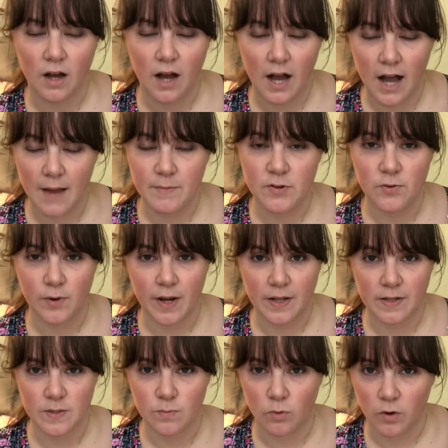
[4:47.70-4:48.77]
enjoying
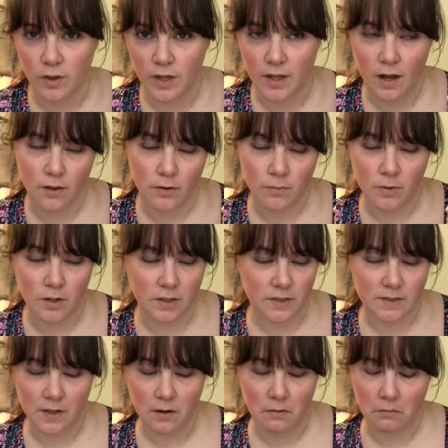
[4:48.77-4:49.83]
this more than the other book,
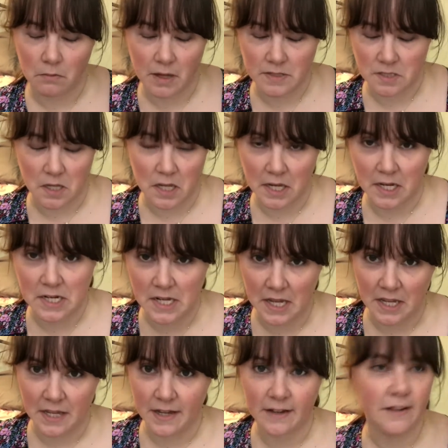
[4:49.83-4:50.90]
so that's all I can tell
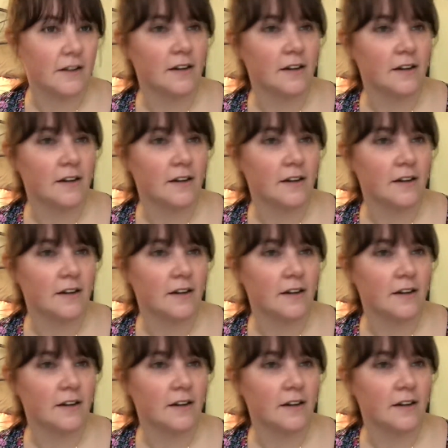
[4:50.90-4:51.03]
you.